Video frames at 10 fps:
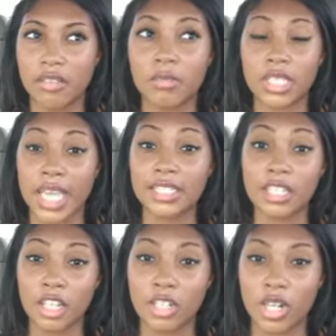It was
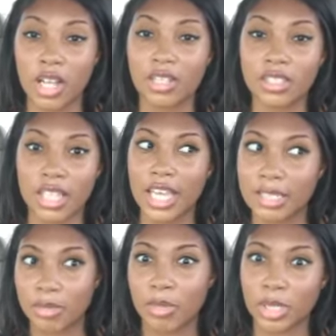$1,800 last month
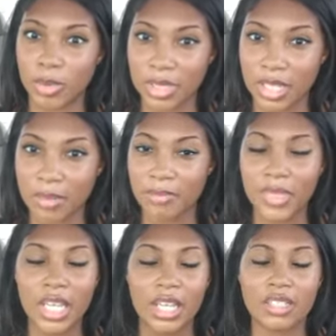when I spoke to them.
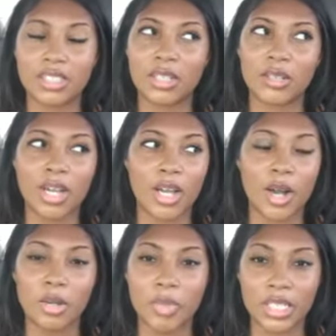So I
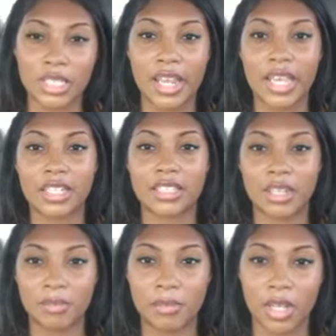called them back today to set
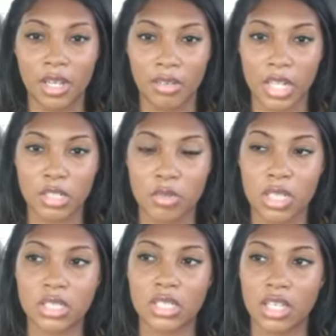up
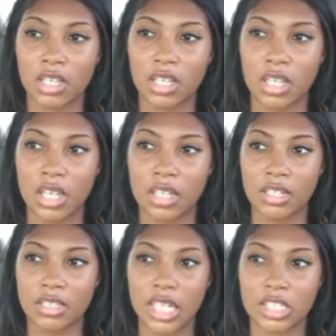arrangements, and
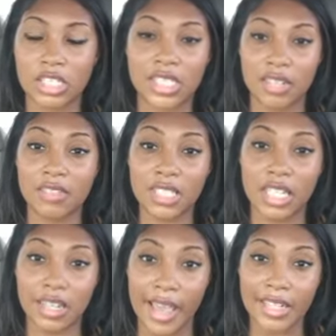it's actually
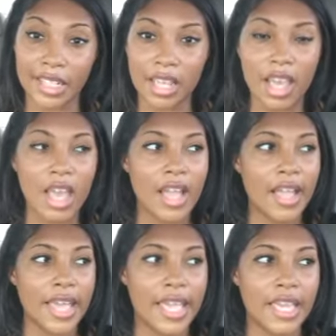$1,790.
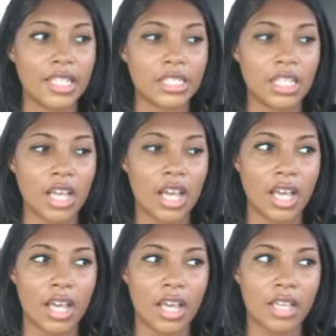And
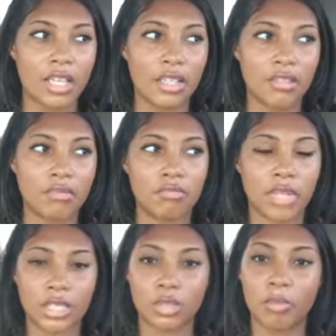I,
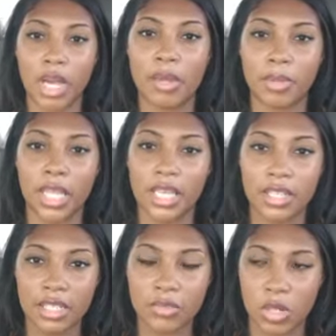based on my
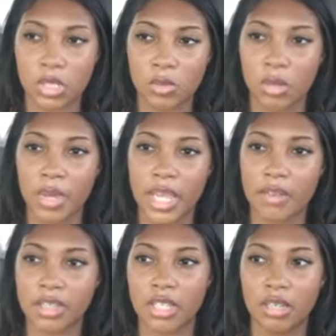plan, as far as when I pay
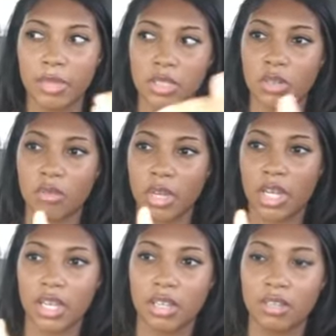everything based around
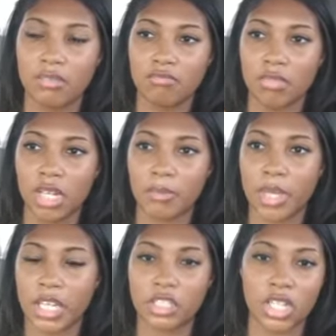my
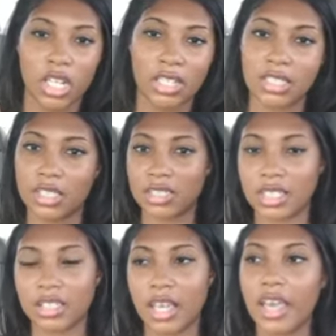paychecks and things
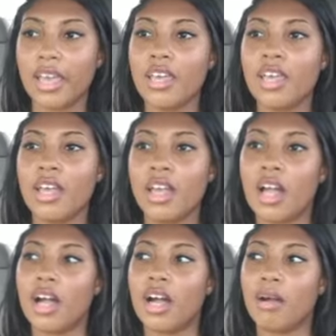like that,
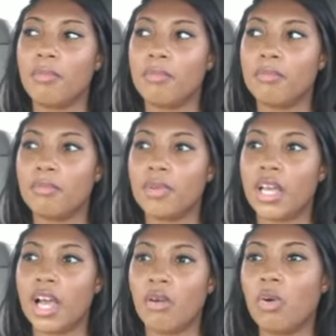I'll
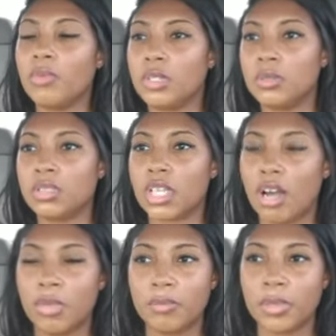
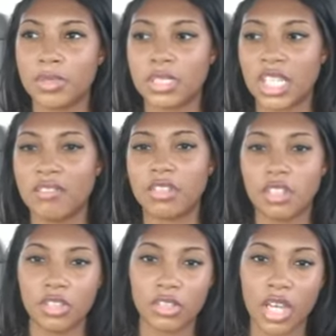be saving
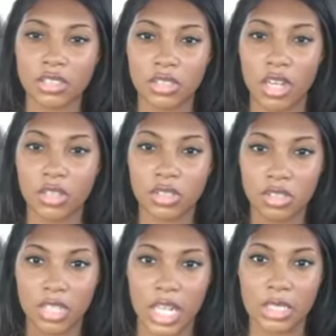another
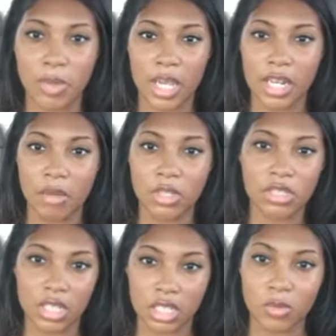$1,000 next payday, which
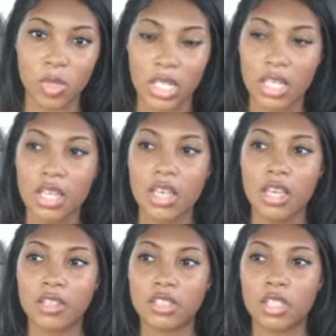is next week.
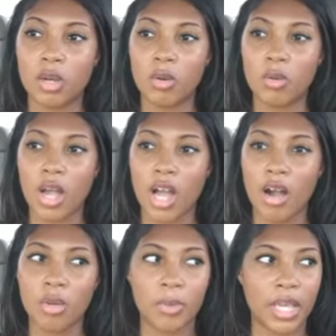So
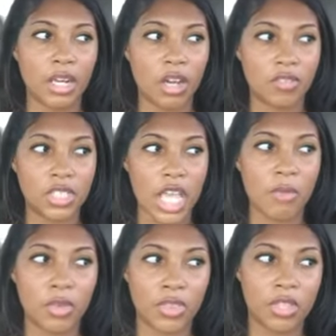I'll be paying off
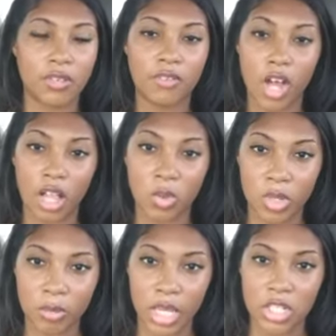debt with the
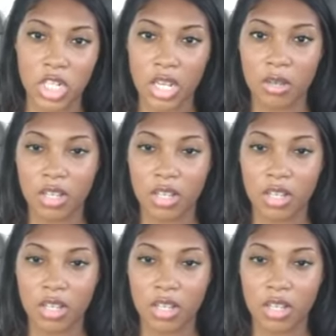following paycheck.